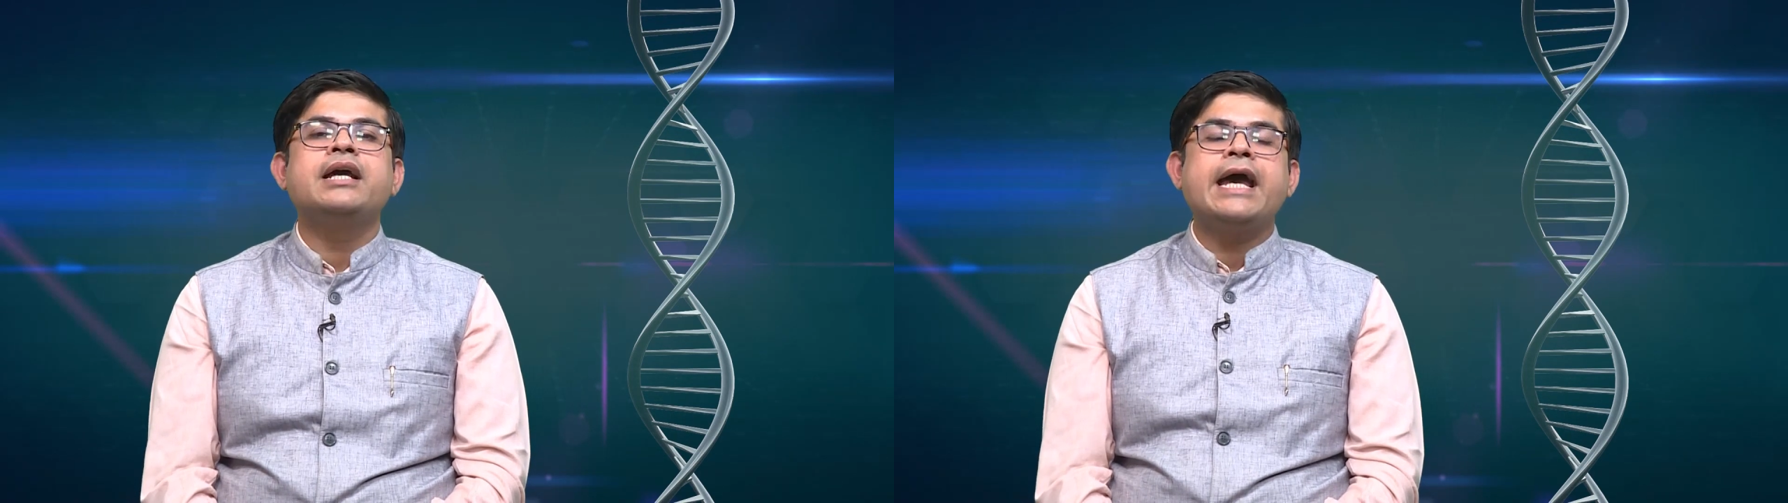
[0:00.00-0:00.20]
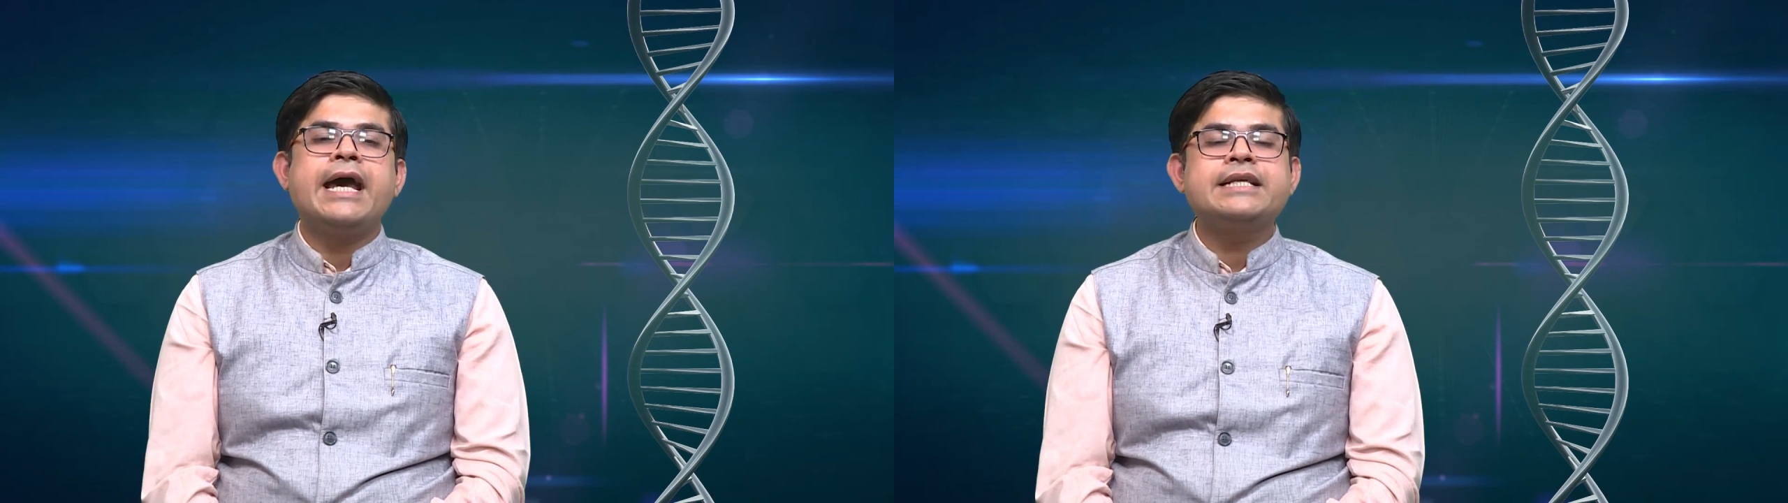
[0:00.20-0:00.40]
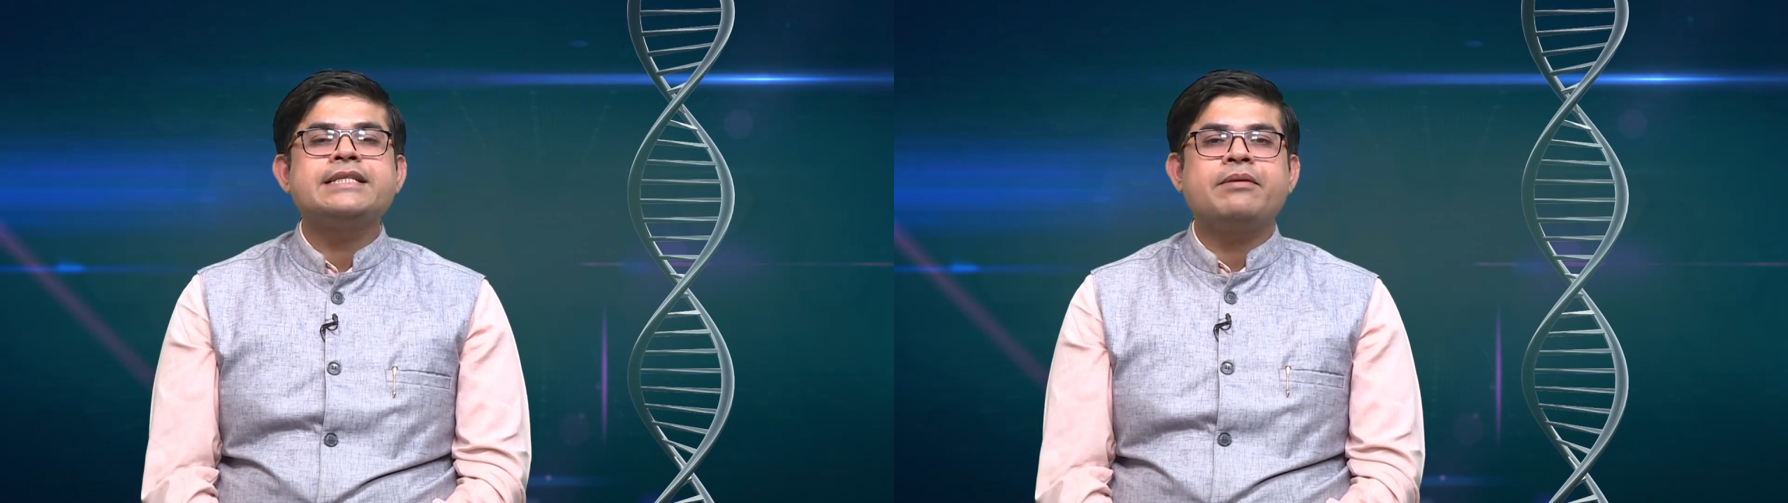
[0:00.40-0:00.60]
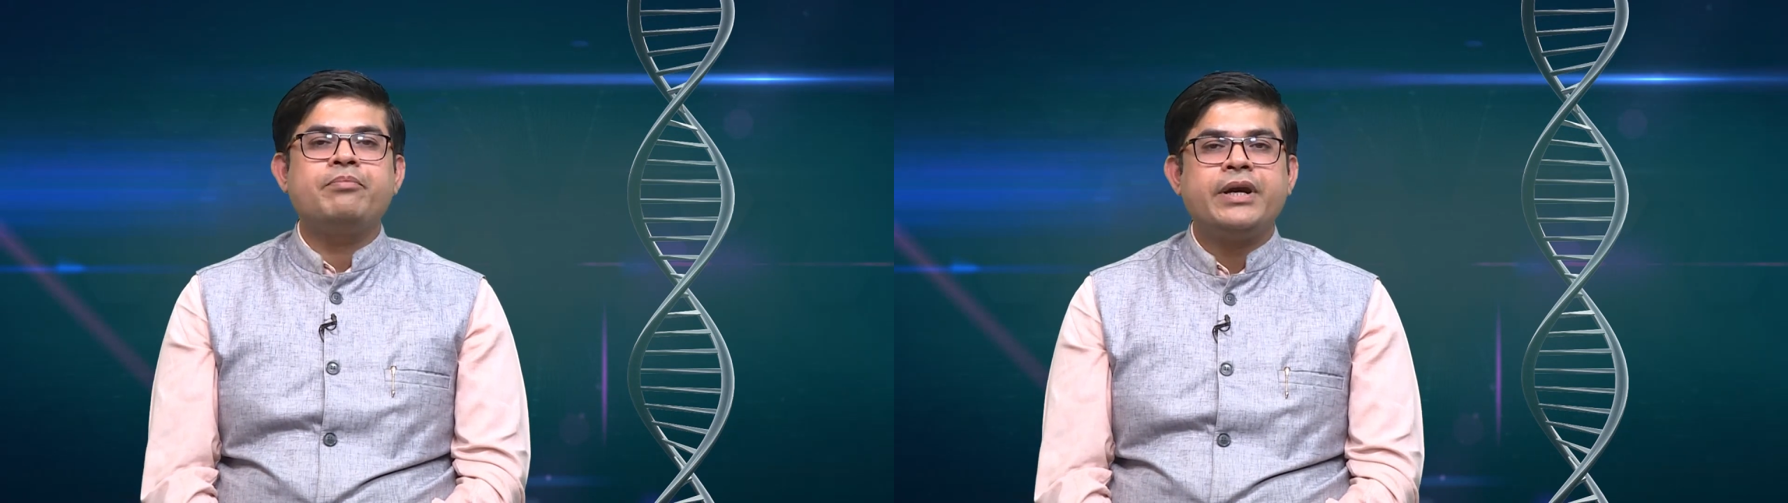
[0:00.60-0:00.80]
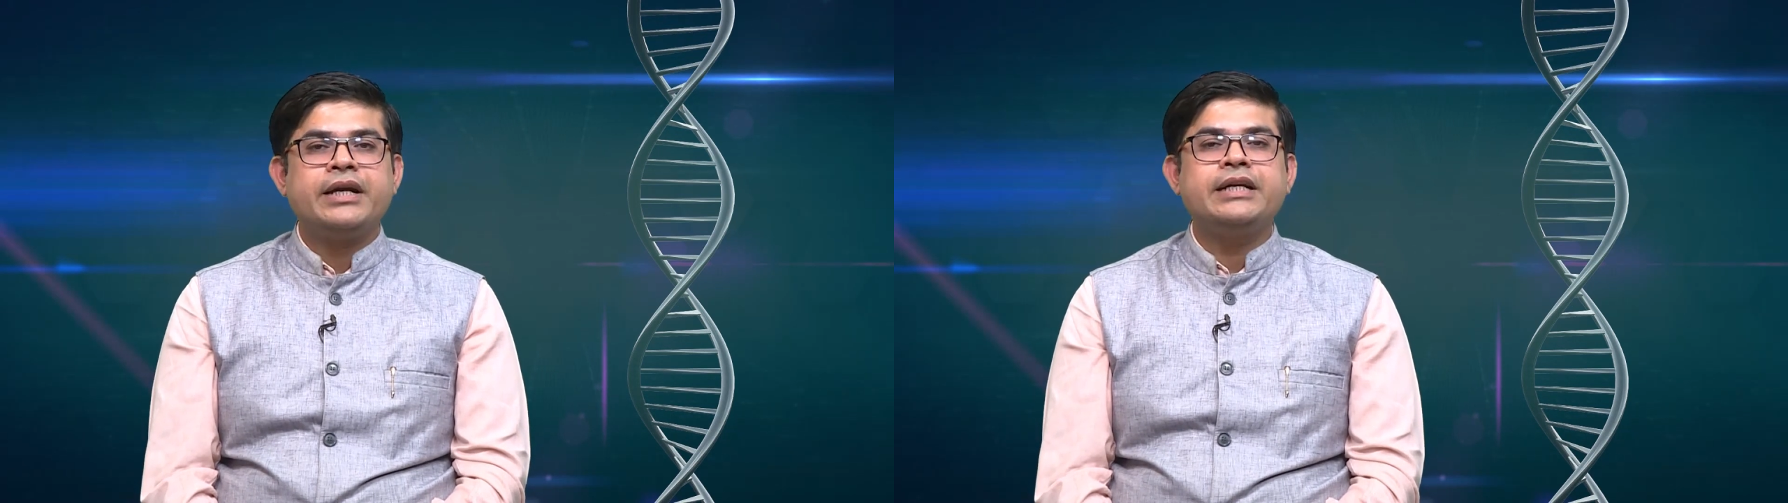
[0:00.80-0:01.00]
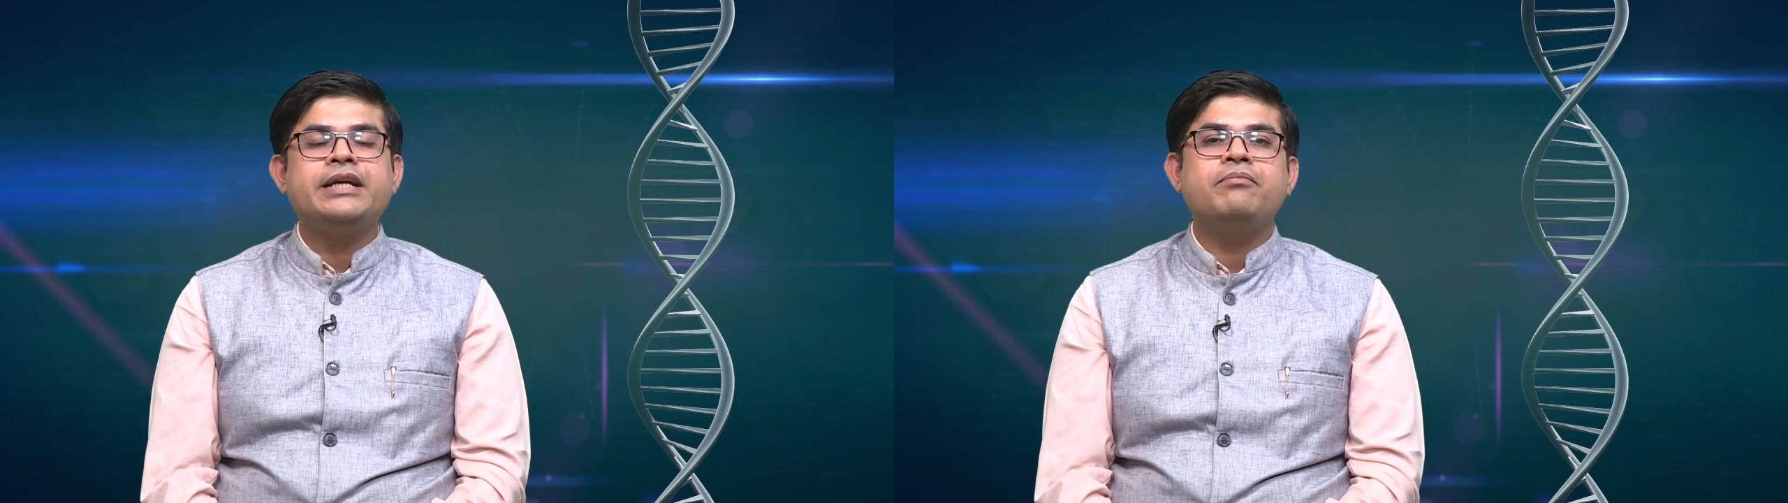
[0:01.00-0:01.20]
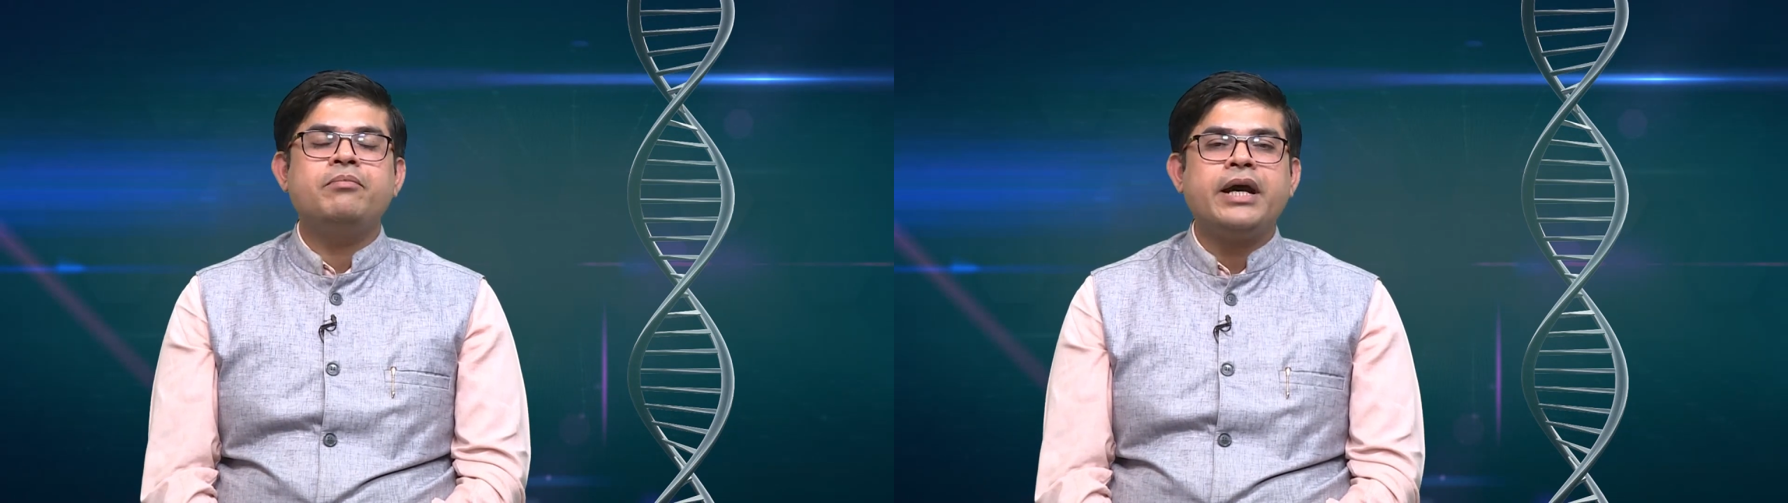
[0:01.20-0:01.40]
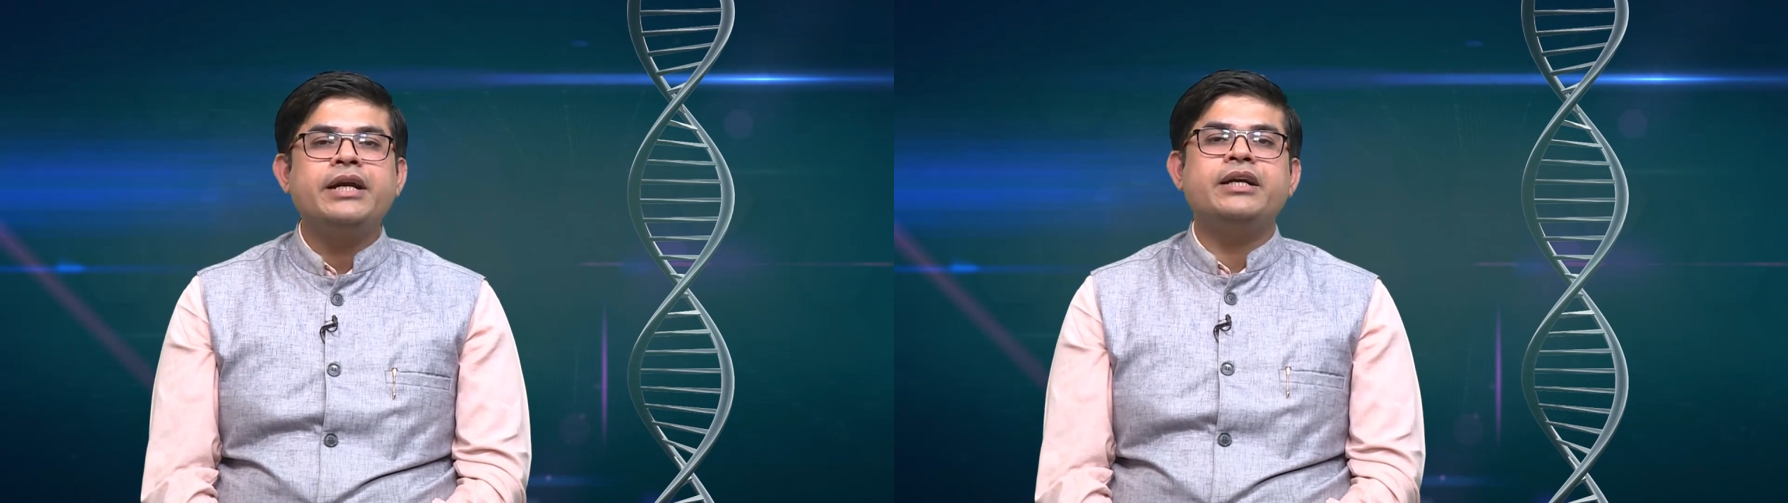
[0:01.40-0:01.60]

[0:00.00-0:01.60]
as separately by